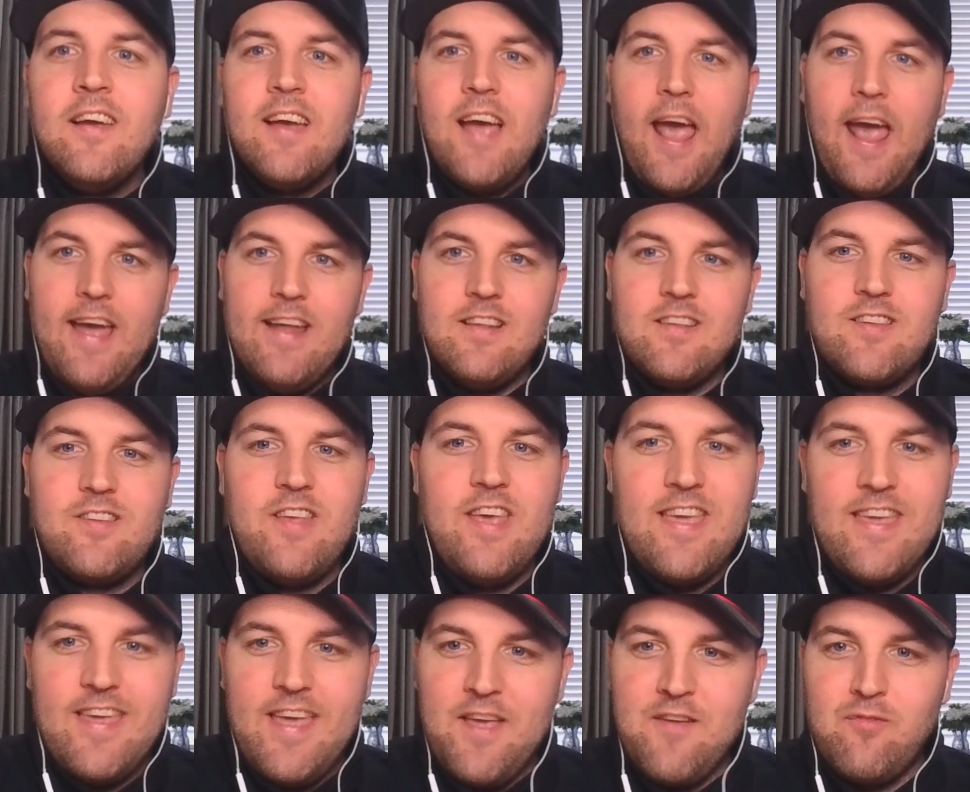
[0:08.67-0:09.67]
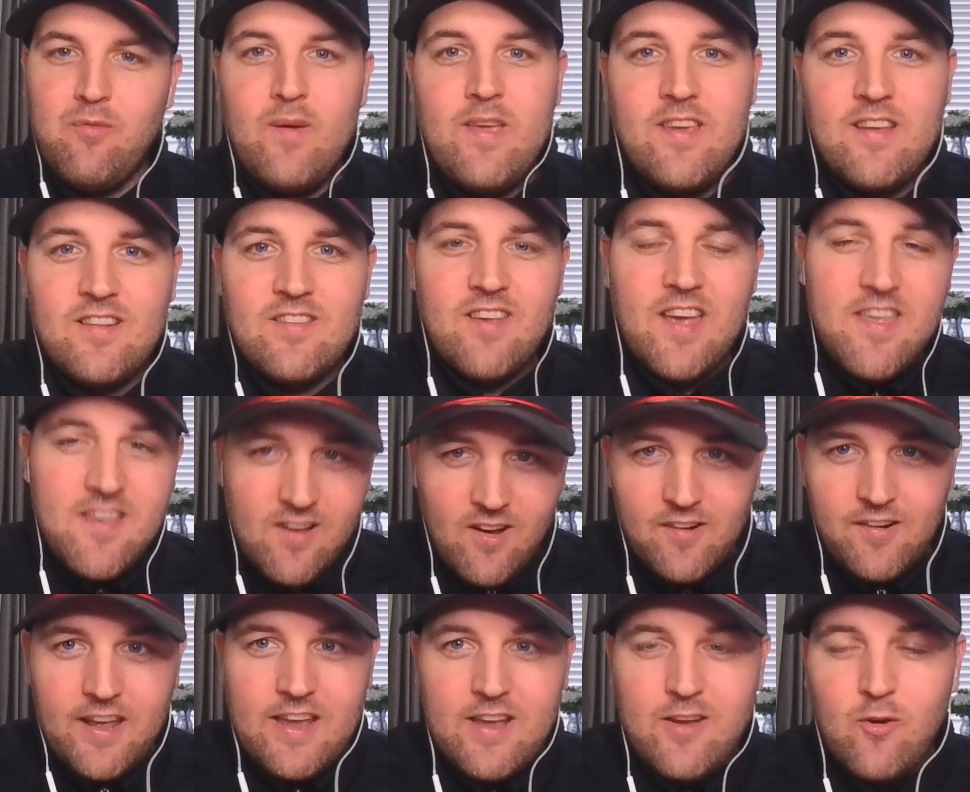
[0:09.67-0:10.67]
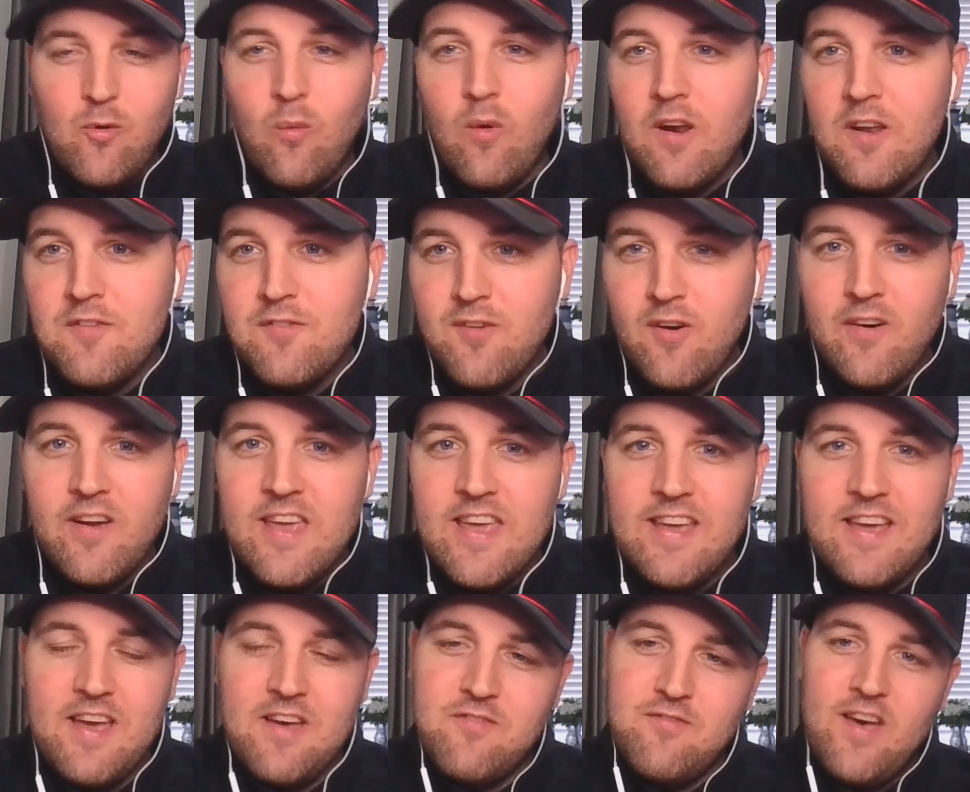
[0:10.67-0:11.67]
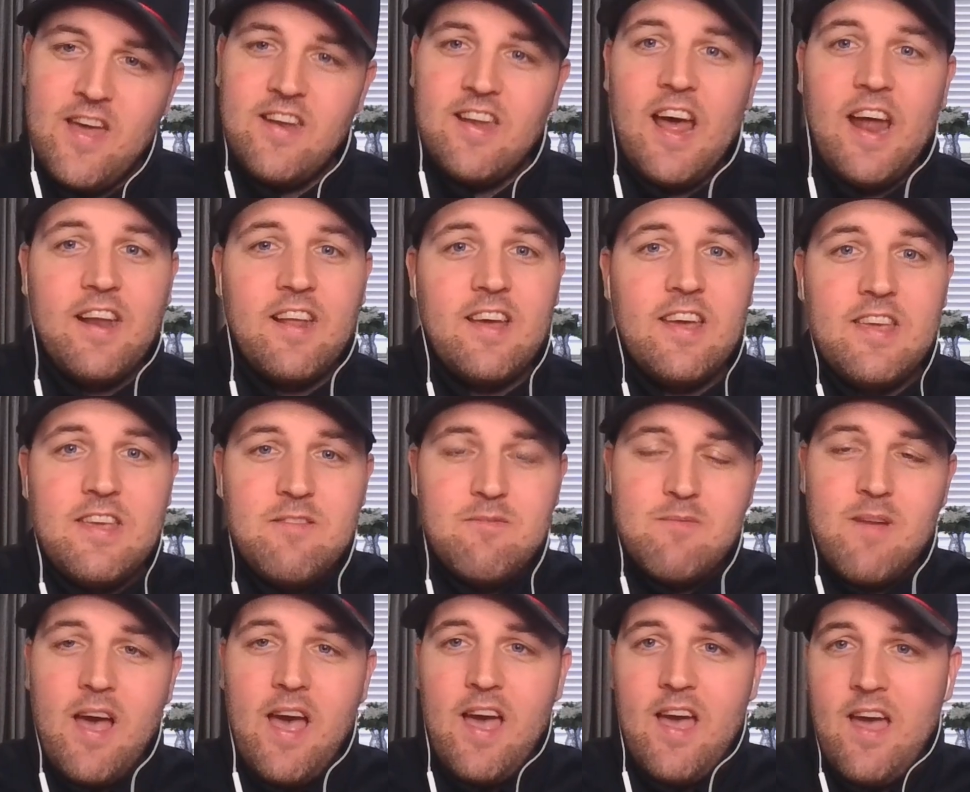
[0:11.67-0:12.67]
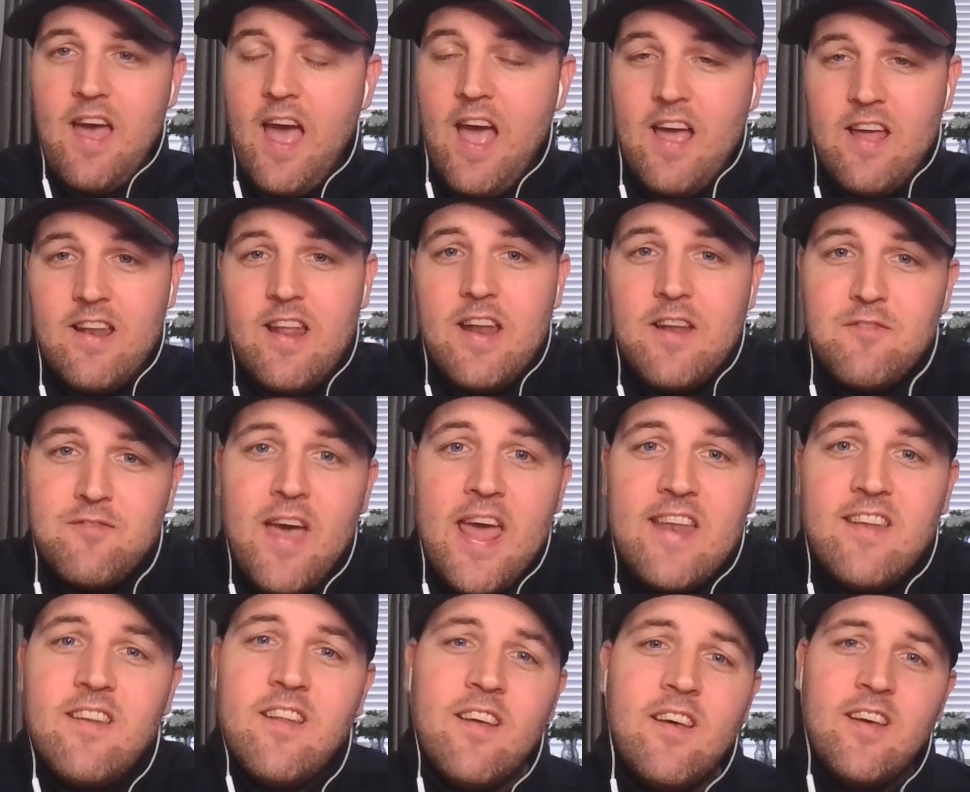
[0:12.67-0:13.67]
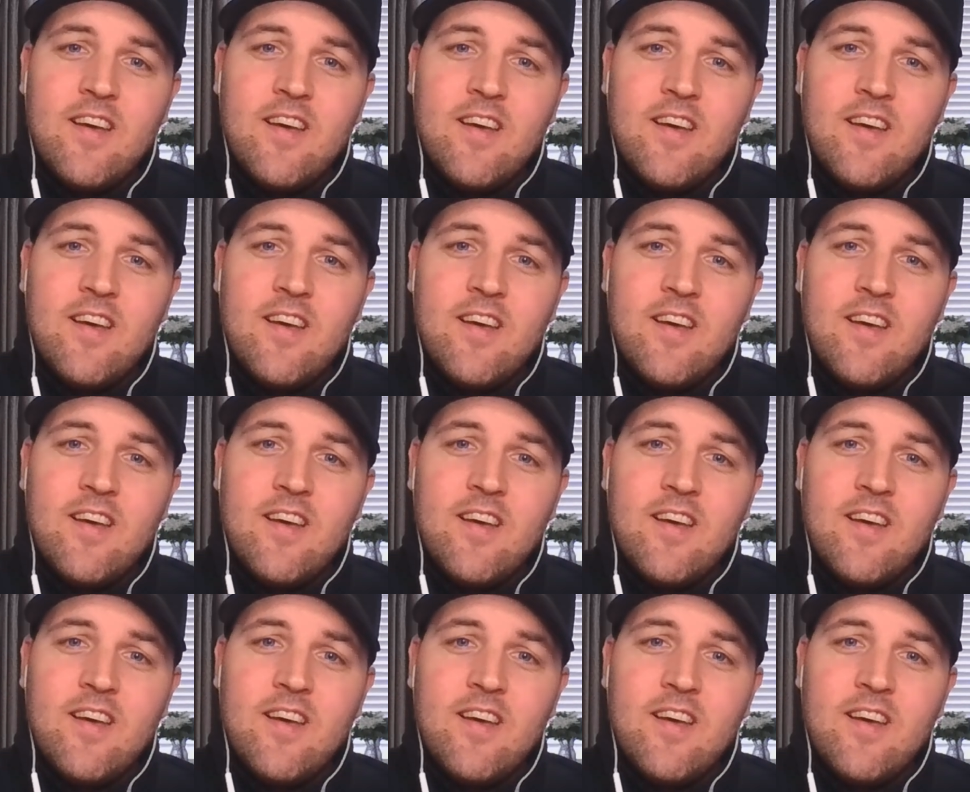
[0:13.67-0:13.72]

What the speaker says: and see if we can take on a qualifying event and an event